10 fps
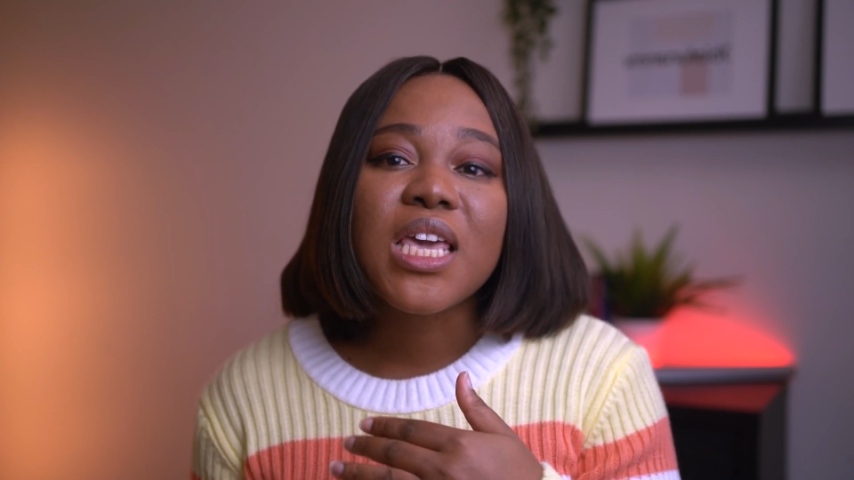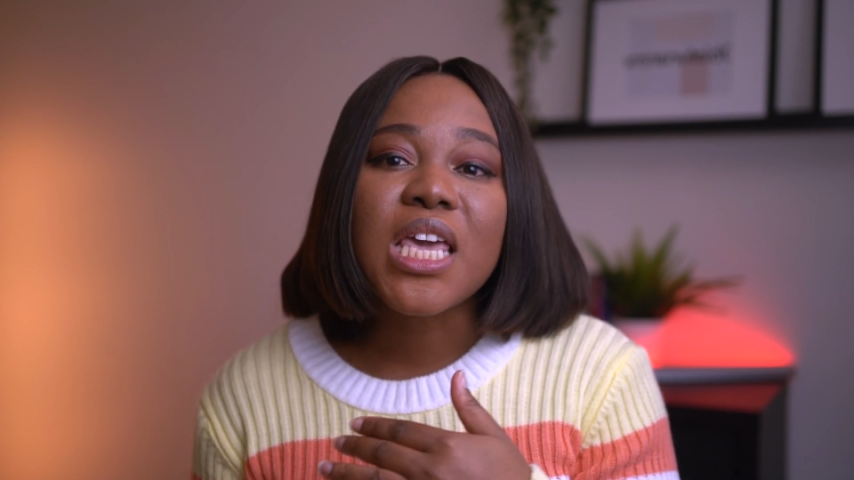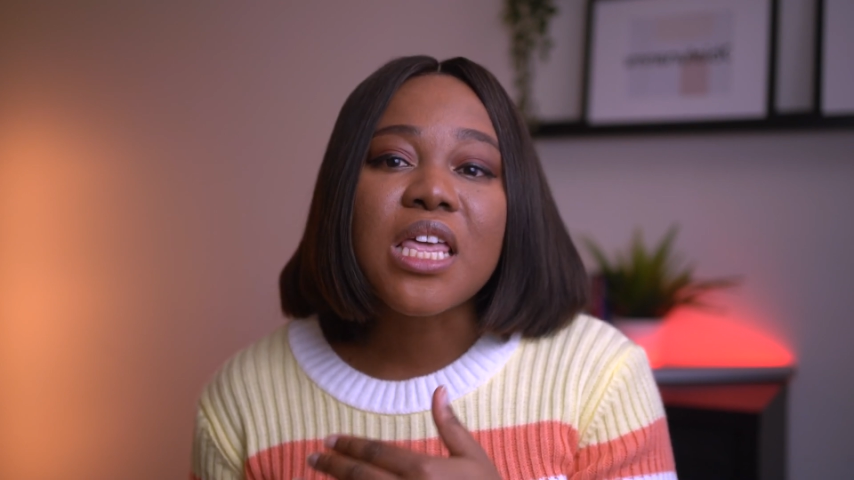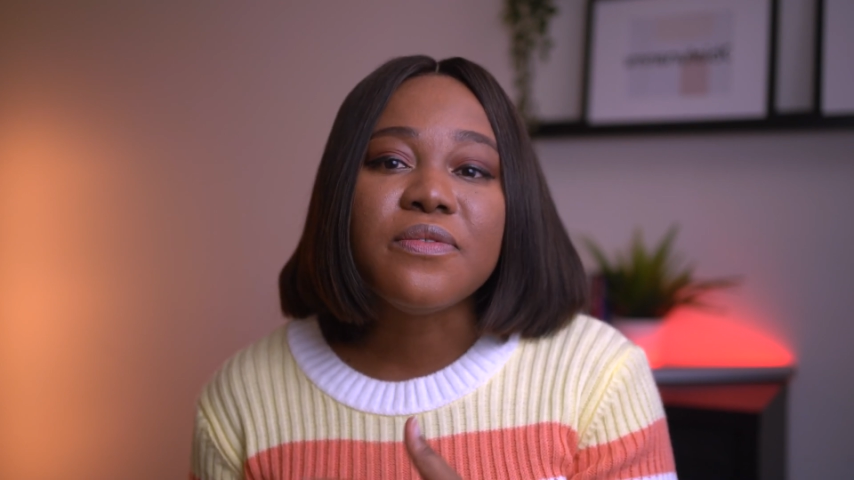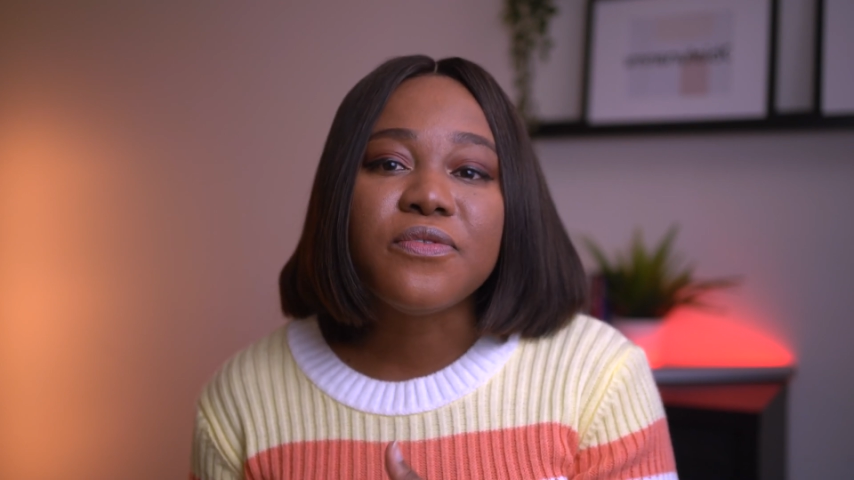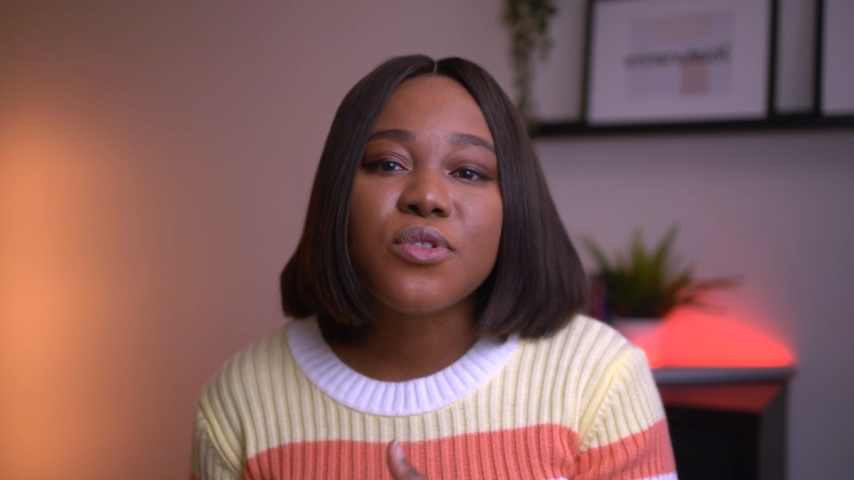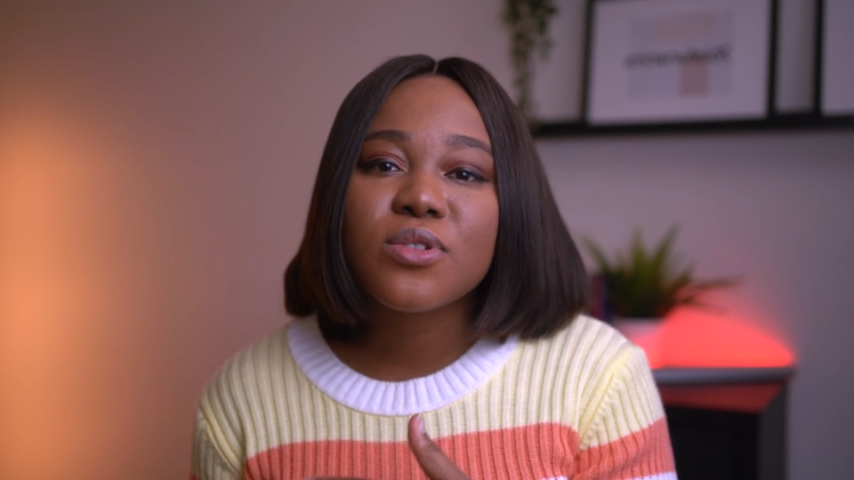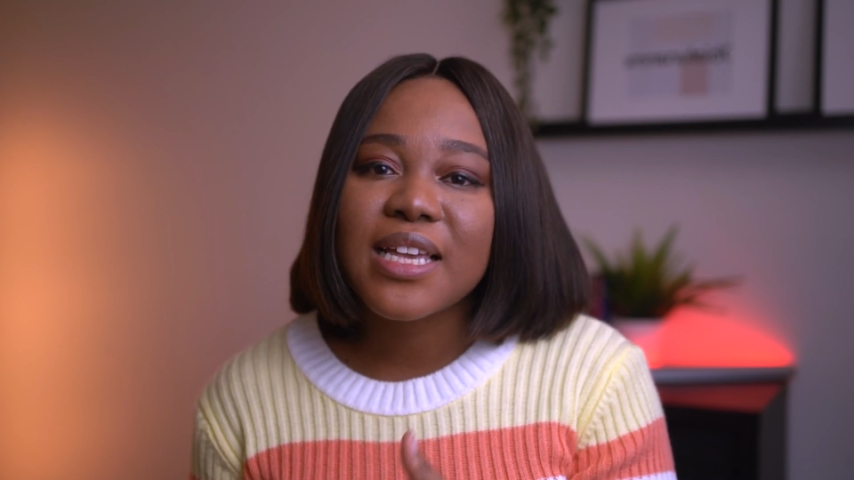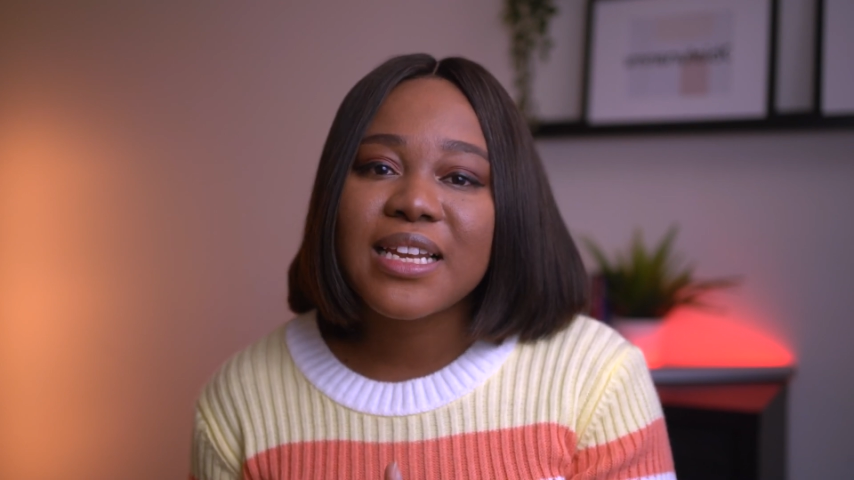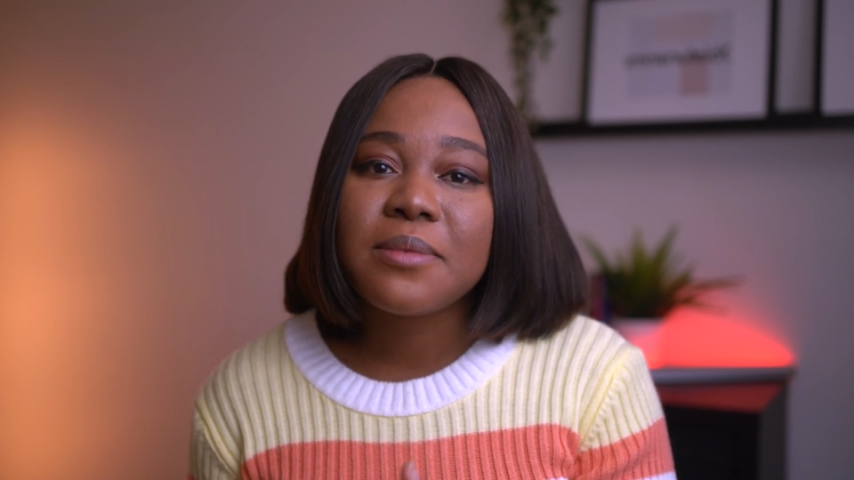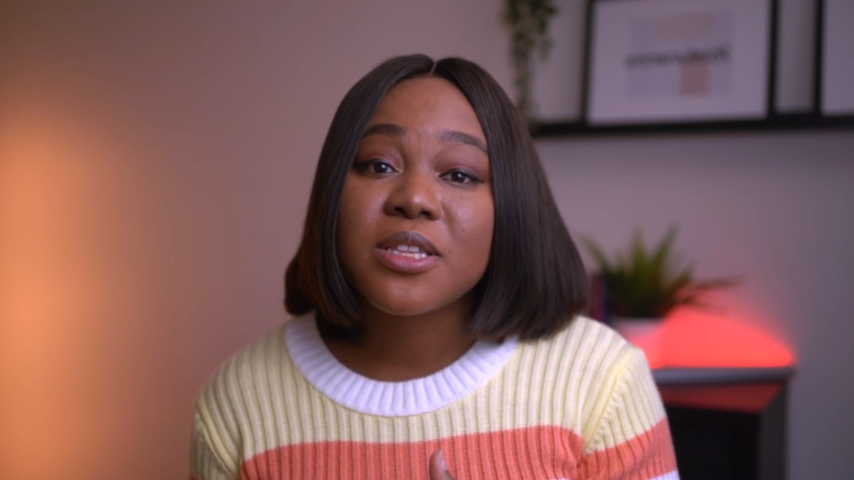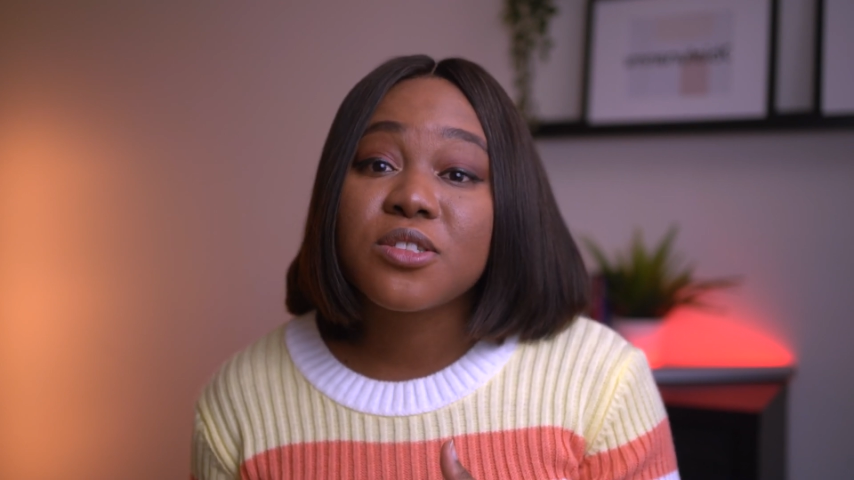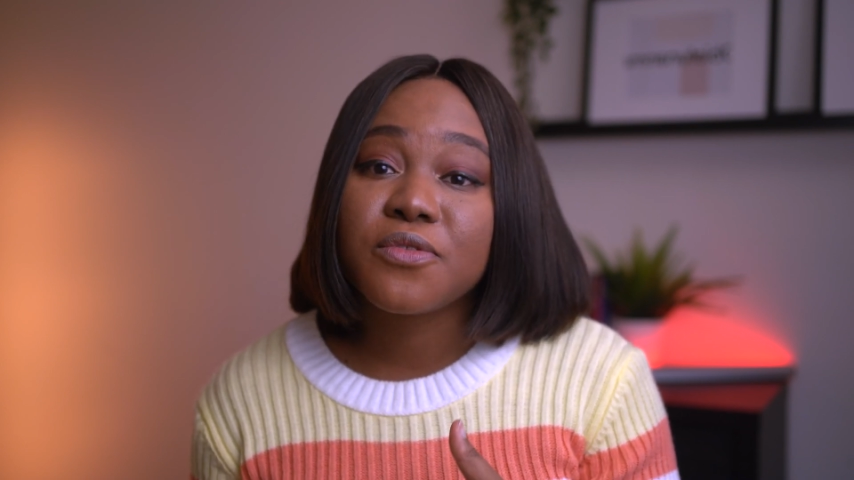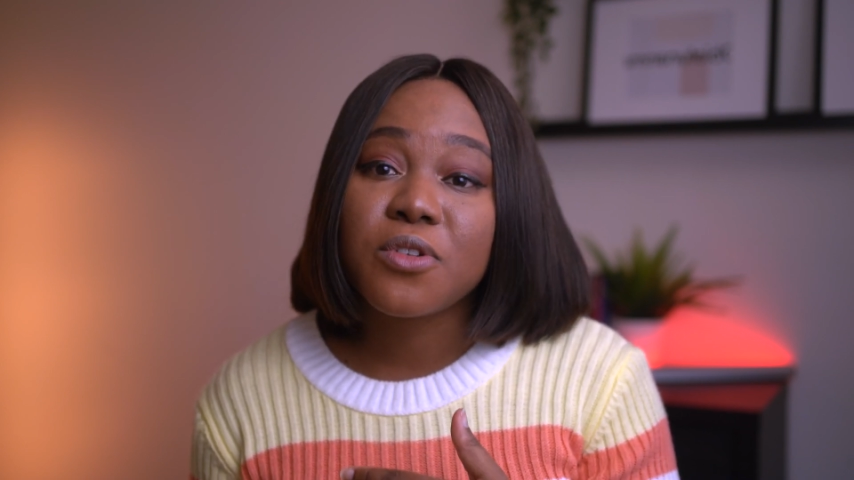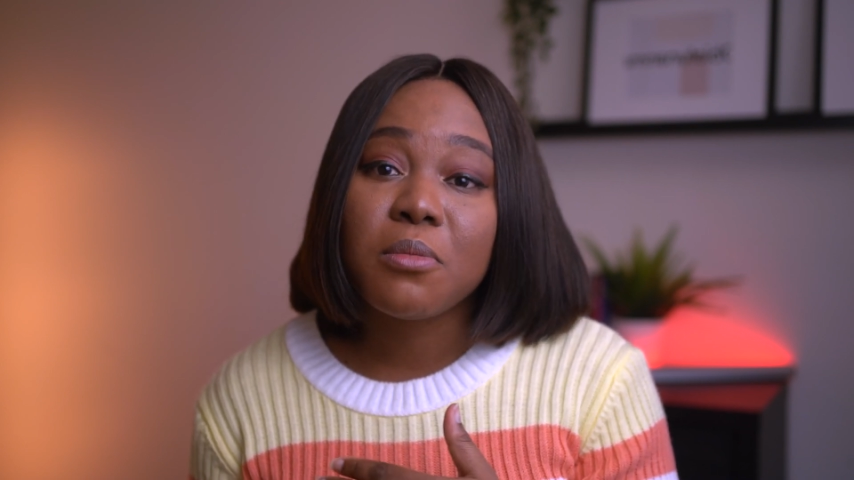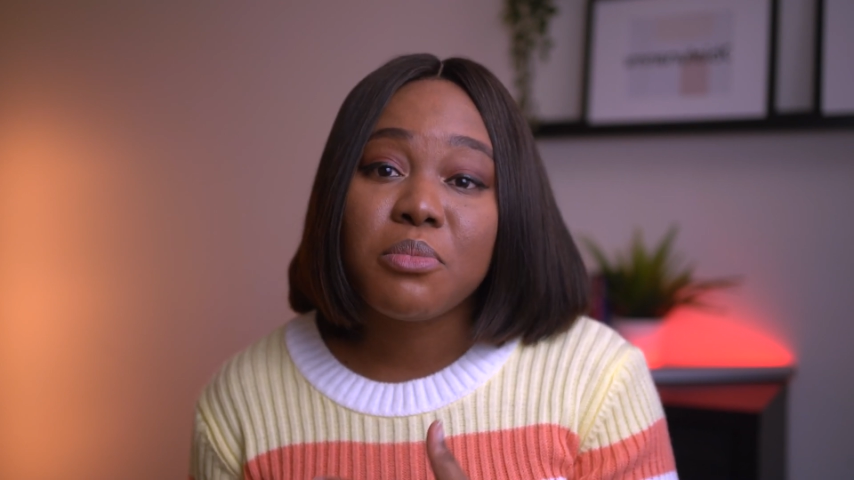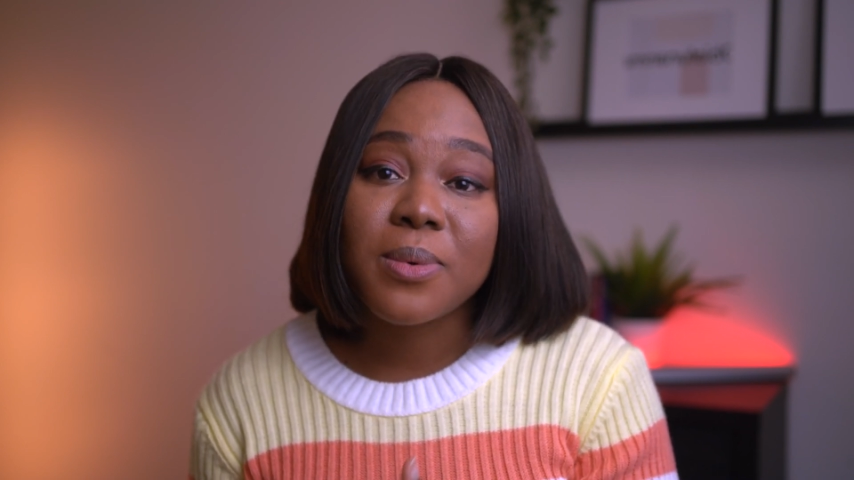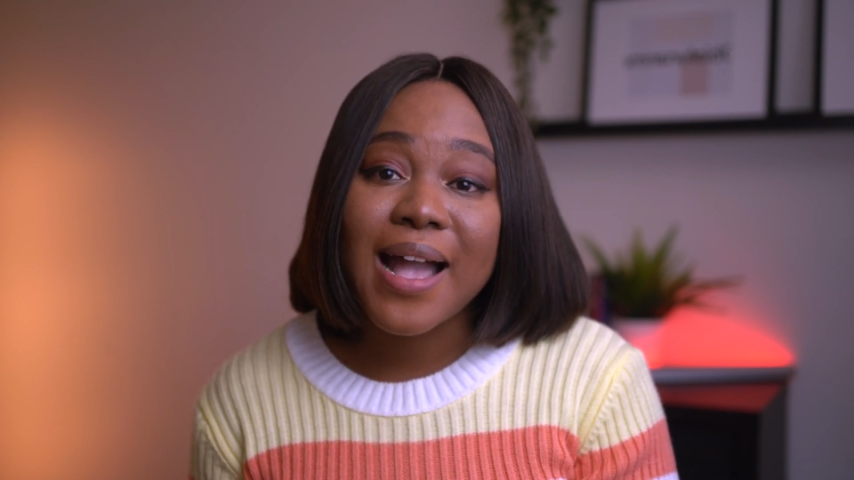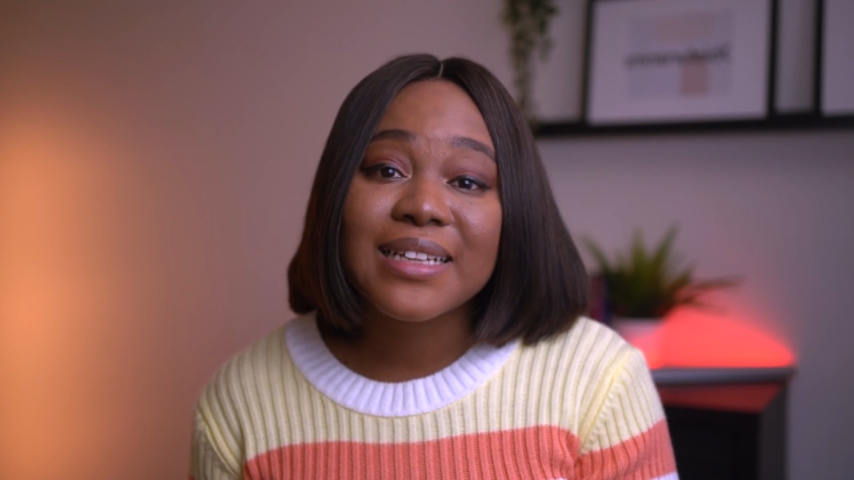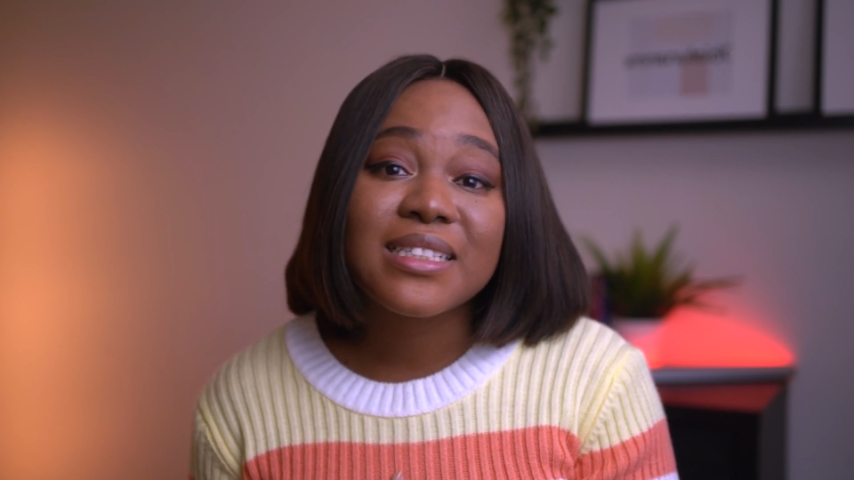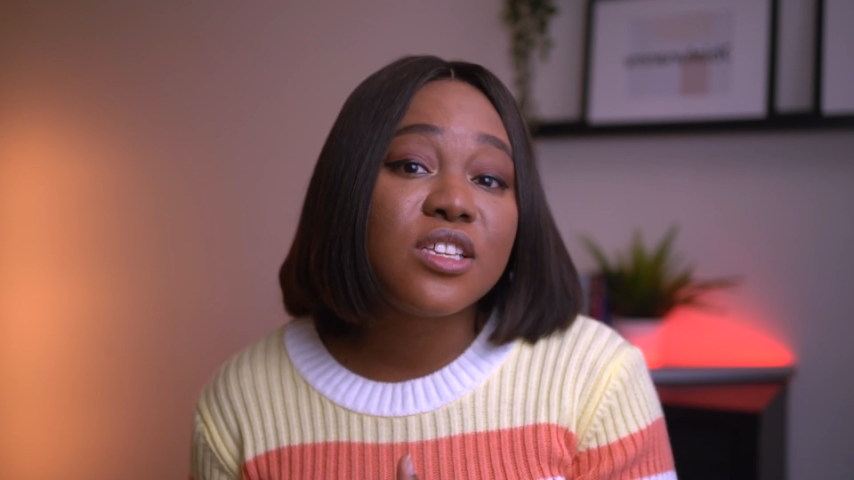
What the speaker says: infuse elements of your brand